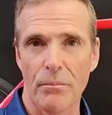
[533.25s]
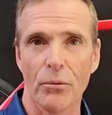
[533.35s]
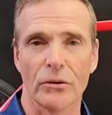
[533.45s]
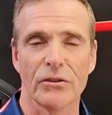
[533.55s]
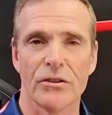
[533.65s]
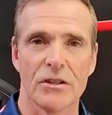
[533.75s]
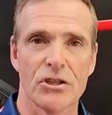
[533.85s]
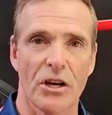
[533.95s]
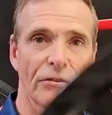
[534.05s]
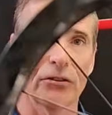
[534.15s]
important
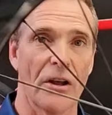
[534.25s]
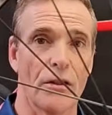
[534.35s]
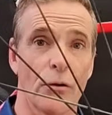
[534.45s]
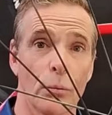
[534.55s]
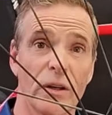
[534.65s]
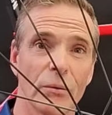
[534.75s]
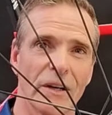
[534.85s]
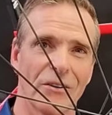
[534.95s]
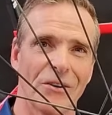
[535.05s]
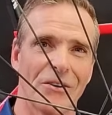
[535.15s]
than just the wheel
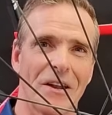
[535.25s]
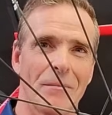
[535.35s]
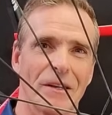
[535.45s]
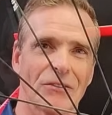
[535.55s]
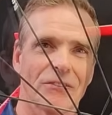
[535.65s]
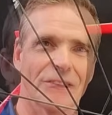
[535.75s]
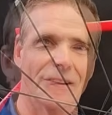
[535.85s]
aerodynamics.